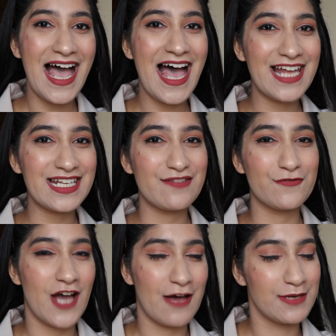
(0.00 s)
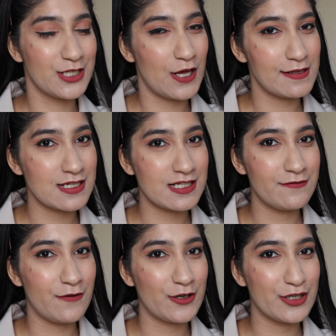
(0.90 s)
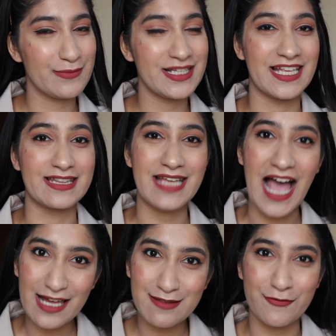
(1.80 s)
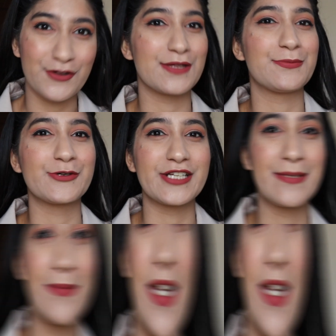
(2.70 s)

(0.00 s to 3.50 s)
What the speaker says: And if you have been constantly following me, then thanks for supporting